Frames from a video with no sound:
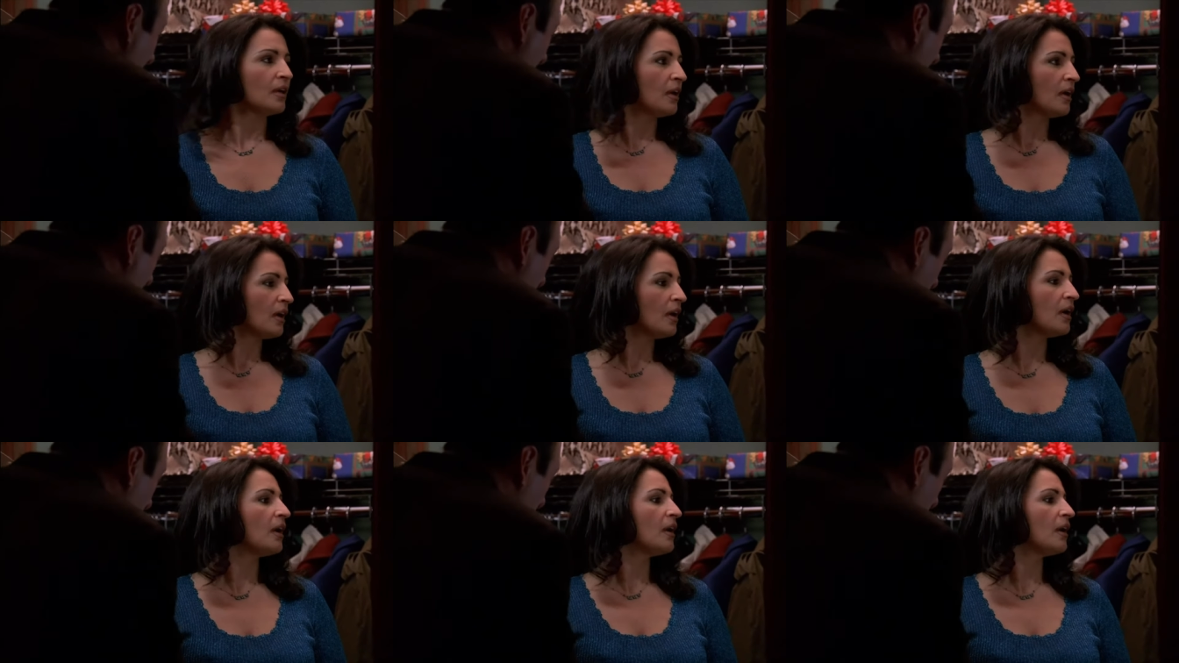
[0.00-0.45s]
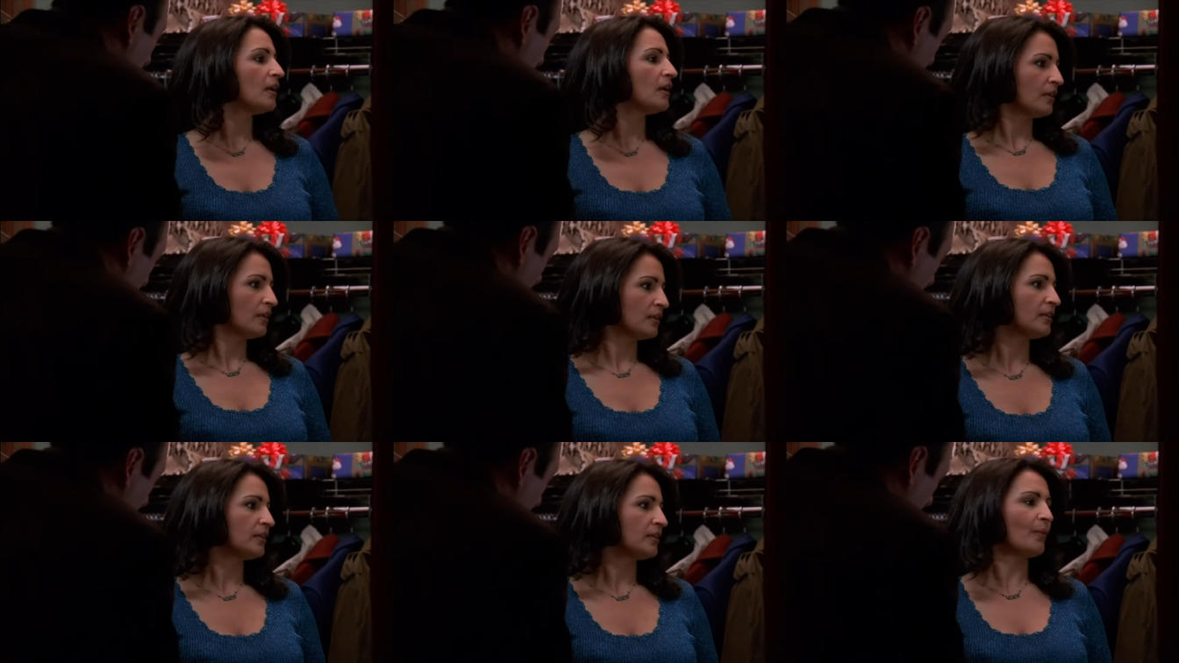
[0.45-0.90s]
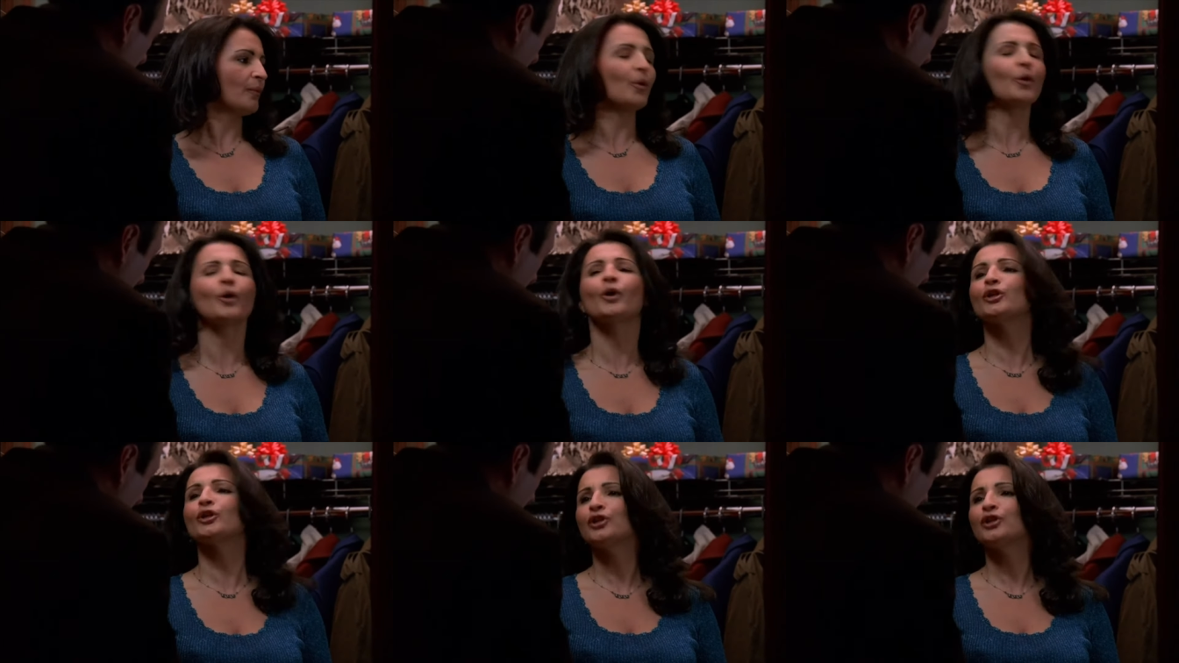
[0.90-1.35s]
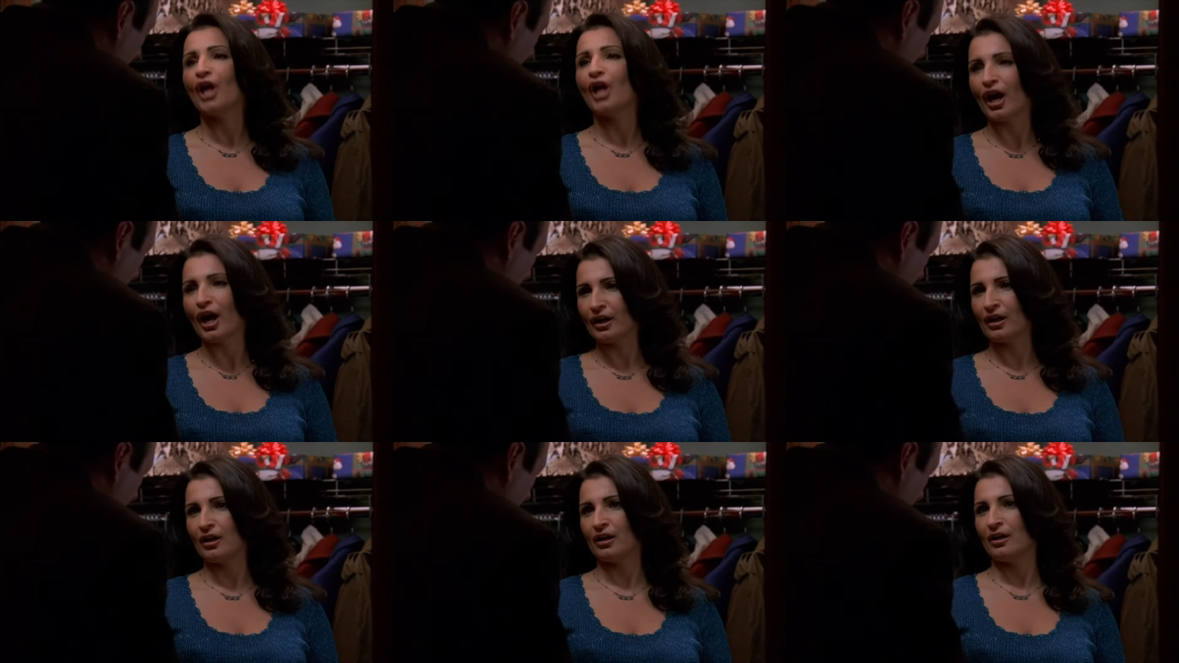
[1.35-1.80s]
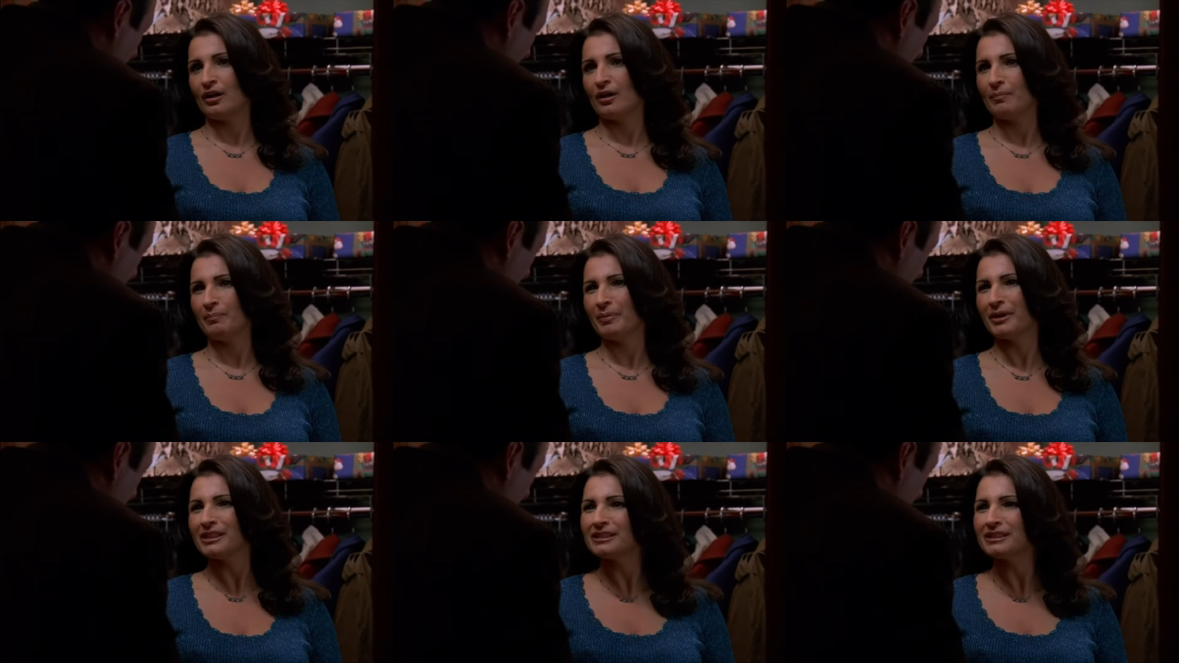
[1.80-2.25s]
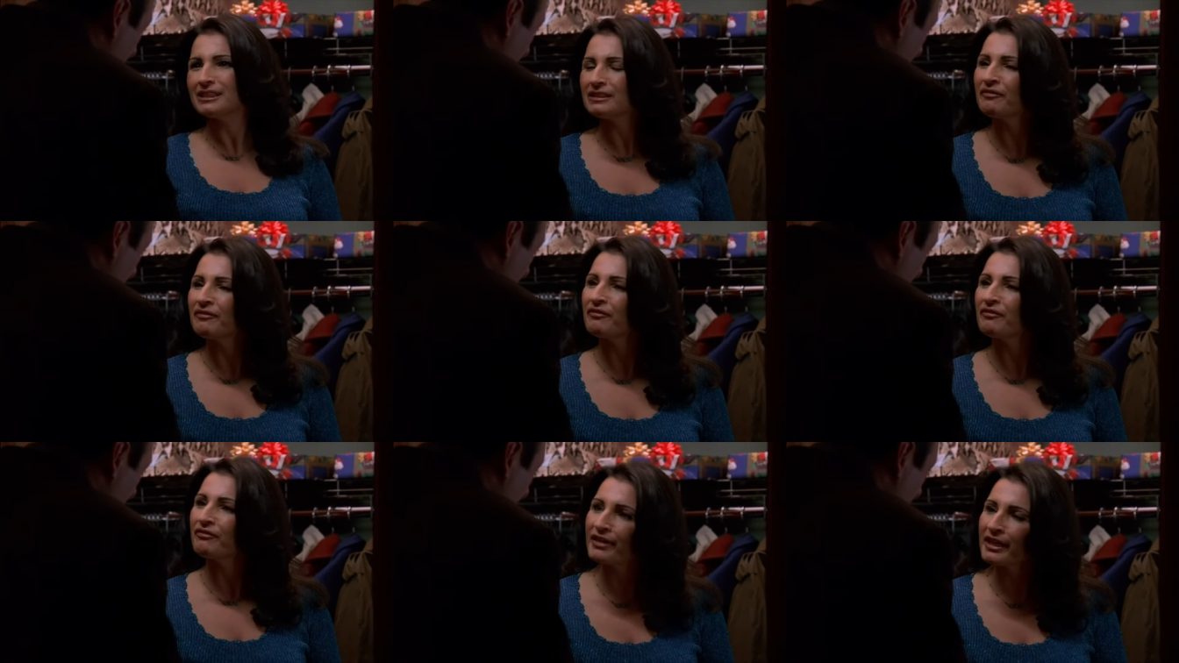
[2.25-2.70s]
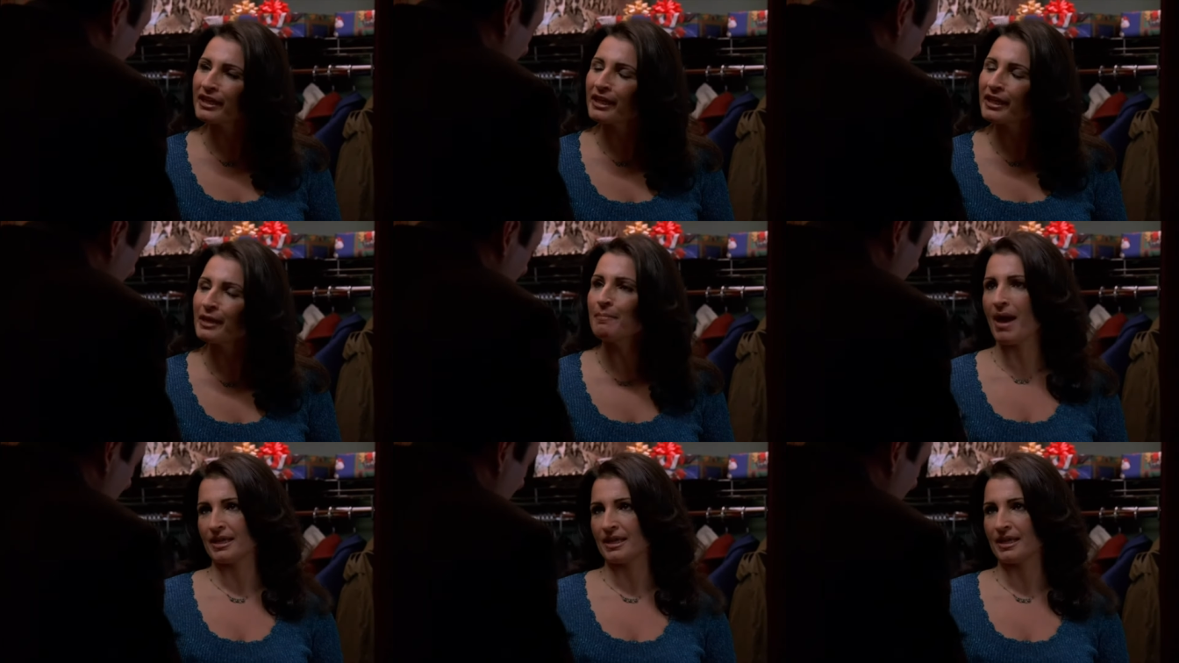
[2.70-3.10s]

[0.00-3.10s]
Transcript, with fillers: whatever involvement Tony may have had there